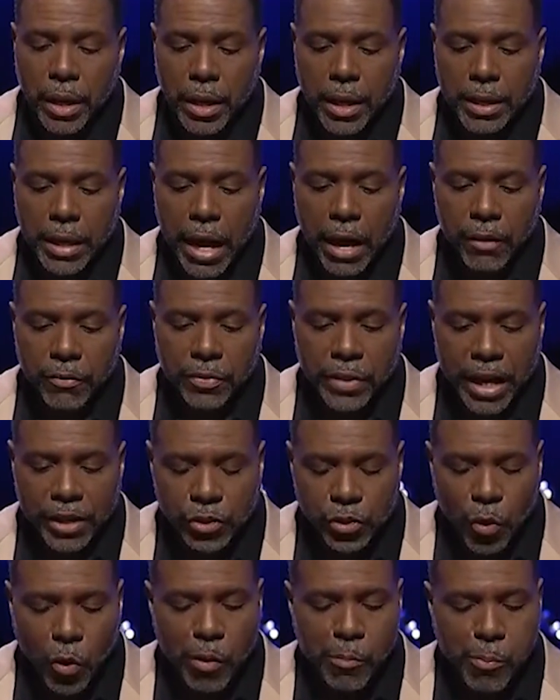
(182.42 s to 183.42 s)
Now, that's
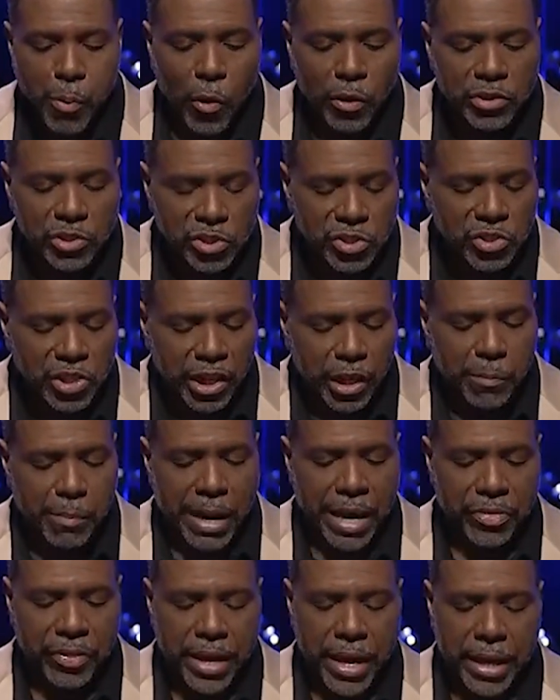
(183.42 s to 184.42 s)
so important. Just think
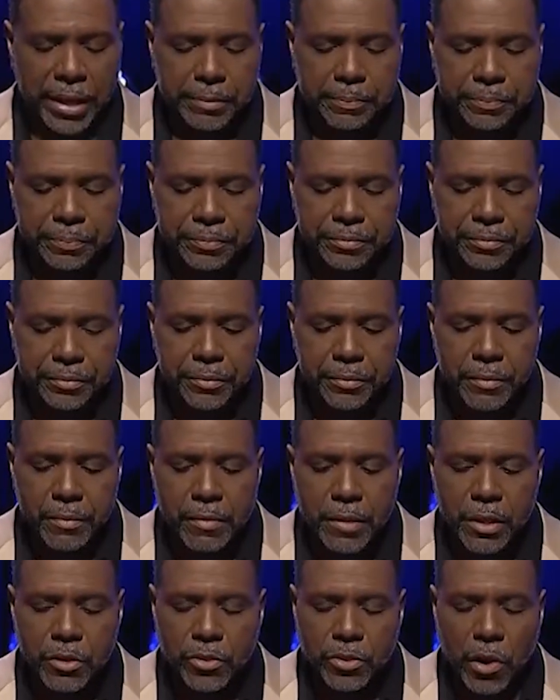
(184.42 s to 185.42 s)
about that.
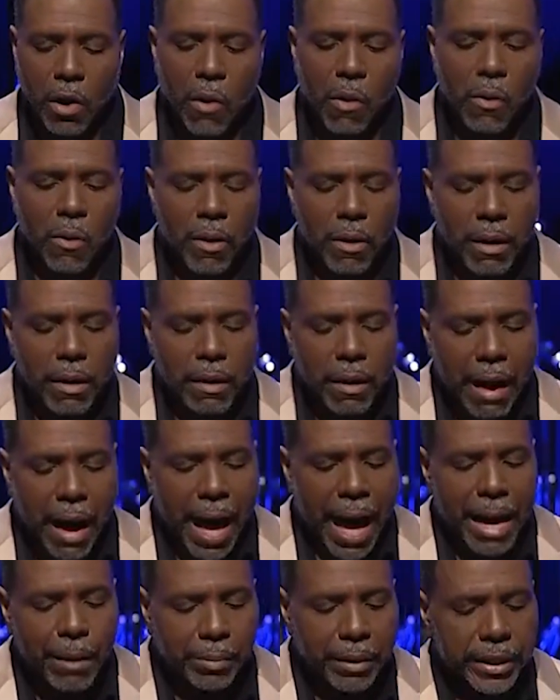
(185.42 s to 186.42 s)
So,
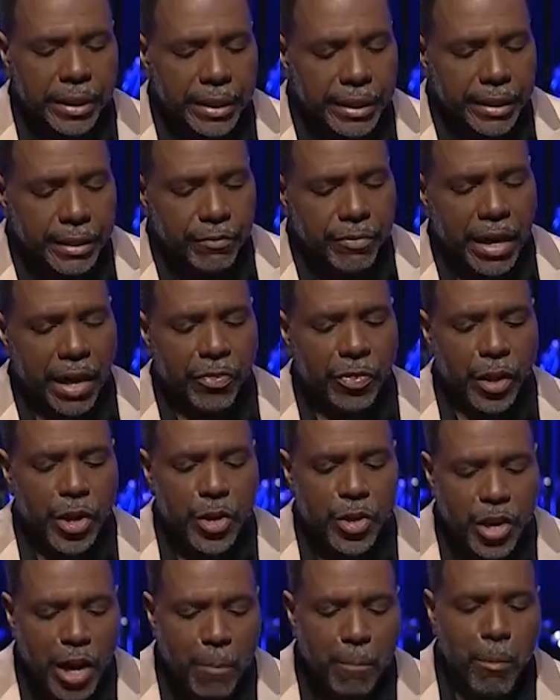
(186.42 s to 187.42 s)
I believe that the
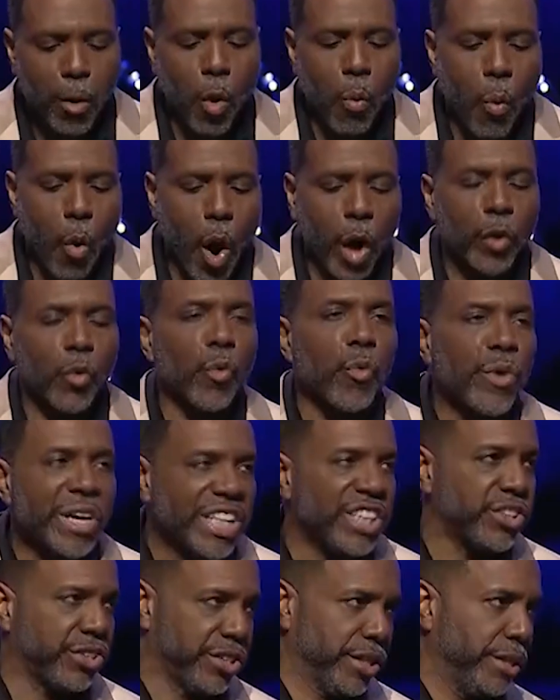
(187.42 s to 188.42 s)
number one
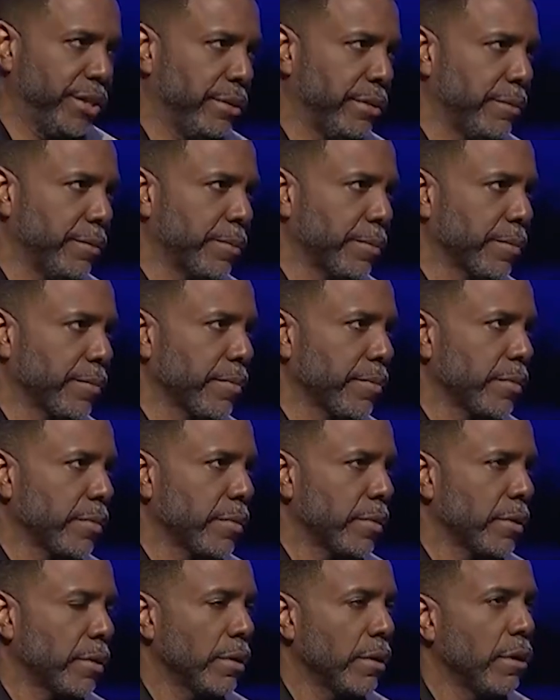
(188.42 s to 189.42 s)
reason
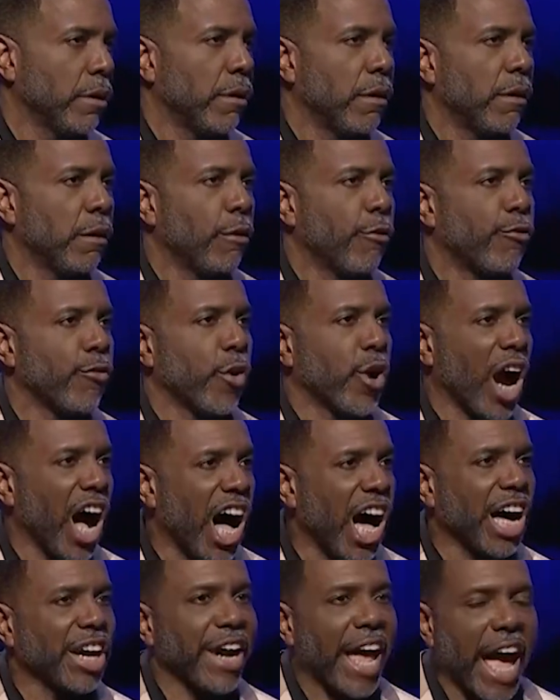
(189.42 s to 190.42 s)
for
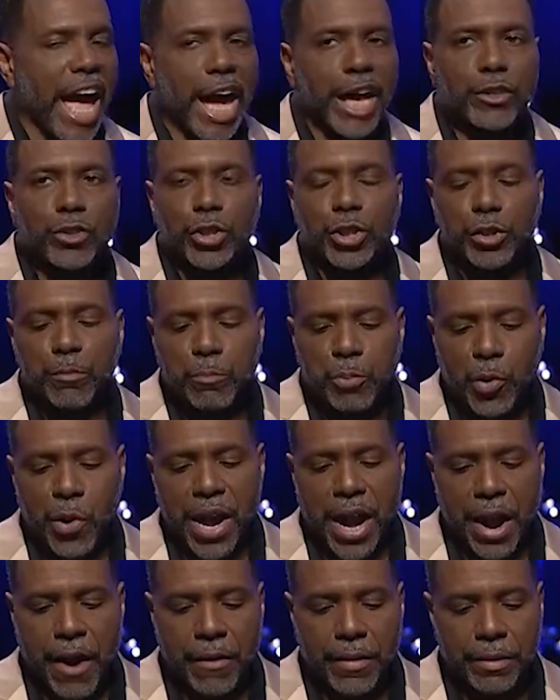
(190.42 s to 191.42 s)
unanswered
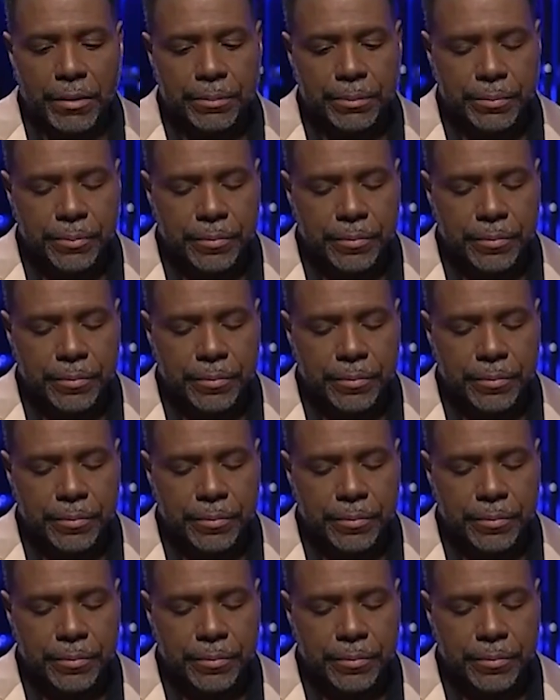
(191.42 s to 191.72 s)
prayer